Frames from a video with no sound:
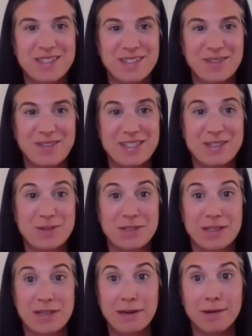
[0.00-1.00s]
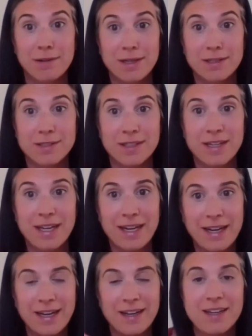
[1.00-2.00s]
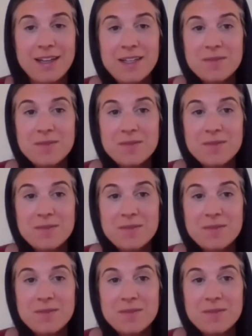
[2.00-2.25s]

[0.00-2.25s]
services. I was like, I don't think it's a good idea.